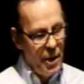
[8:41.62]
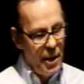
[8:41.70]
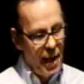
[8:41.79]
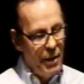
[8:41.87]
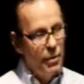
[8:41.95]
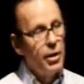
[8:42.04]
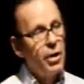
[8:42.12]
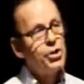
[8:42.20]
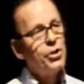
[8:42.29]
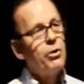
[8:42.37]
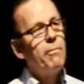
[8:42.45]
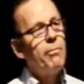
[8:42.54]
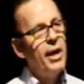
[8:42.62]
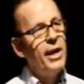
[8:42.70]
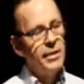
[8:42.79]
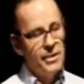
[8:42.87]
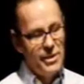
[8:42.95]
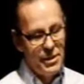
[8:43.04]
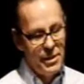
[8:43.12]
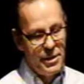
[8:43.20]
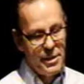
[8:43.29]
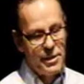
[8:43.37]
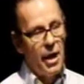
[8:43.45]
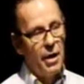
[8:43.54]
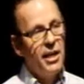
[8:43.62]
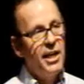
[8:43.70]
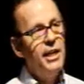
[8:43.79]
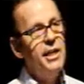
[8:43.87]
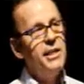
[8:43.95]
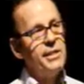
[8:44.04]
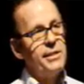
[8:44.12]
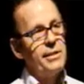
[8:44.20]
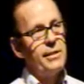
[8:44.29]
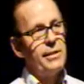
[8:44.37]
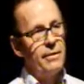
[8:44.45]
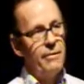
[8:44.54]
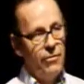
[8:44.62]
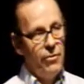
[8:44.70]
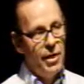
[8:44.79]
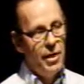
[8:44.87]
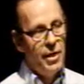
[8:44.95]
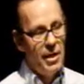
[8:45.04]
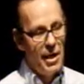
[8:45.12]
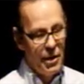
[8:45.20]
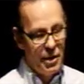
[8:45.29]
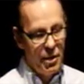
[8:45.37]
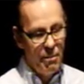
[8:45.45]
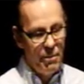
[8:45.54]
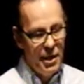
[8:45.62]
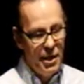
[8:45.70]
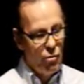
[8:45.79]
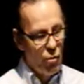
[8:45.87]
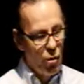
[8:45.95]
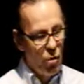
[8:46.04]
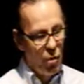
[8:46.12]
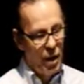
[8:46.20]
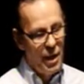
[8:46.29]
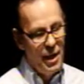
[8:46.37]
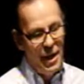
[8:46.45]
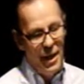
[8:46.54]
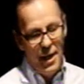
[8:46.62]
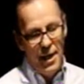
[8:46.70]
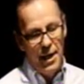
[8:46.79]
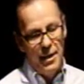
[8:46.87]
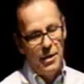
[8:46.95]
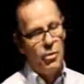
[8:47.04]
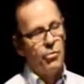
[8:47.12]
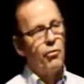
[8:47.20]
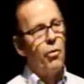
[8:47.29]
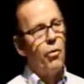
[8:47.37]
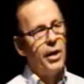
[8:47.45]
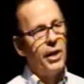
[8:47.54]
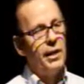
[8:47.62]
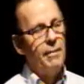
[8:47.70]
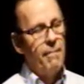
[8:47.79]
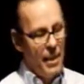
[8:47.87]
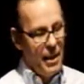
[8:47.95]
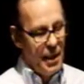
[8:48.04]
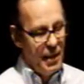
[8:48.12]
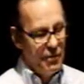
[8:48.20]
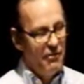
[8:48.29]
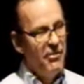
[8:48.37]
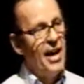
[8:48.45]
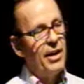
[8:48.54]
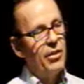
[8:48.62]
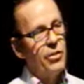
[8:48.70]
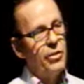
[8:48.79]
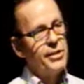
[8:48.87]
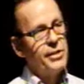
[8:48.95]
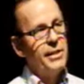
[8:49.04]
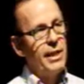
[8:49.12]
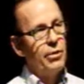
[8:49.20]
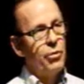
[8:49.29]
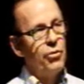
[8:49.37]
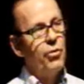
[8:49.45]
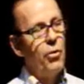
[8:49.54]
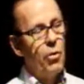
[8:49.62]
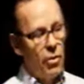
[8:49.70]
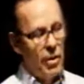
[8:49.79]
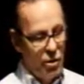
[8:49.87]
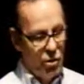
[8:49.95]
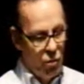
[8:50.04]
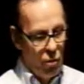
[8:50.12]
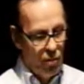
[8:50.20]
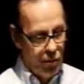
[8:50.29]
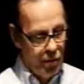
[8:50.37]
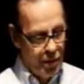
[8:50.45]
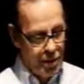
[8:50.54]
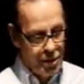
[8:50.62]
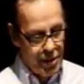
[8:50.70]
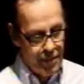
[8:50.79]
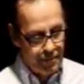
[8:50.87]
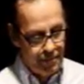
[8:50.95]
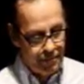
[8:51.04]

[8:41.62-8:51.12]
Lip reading: agricultural practices are keys, very key, a key role in controlling the factors that control N2O production.